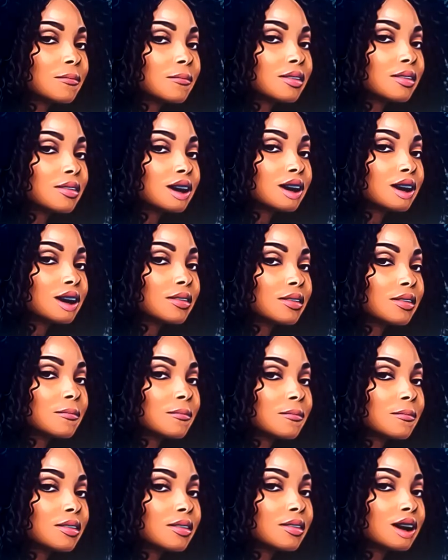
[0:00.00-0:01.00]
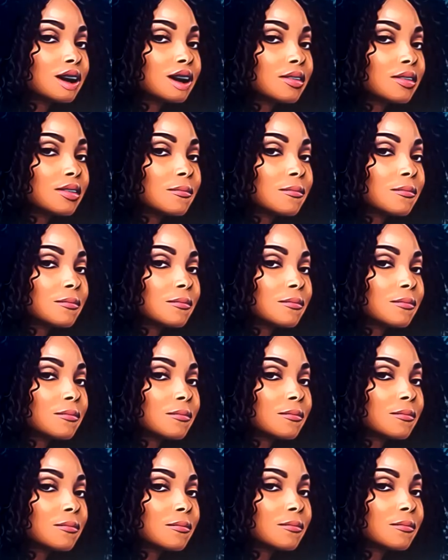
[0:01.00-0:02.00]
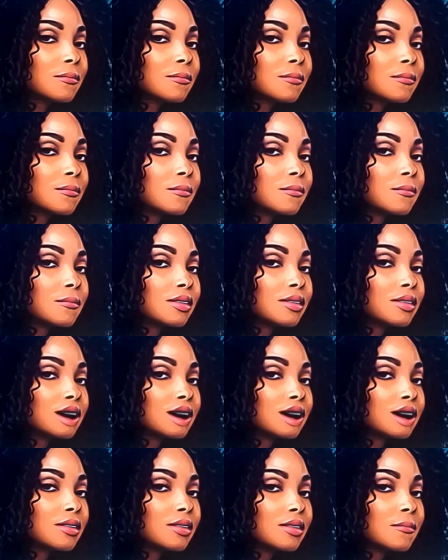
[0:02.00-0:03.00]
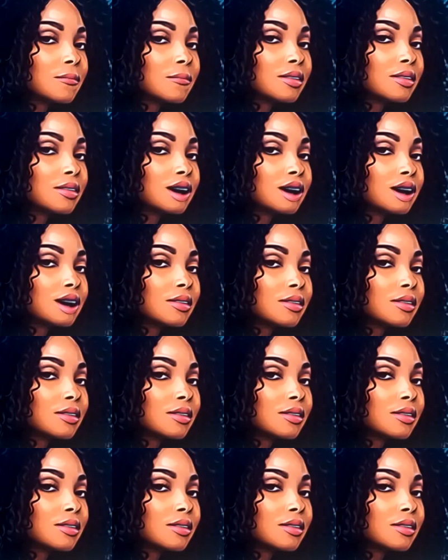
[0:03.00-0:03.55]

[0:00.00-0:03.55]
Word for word: I can't stand out of them. He said, what's the other 20?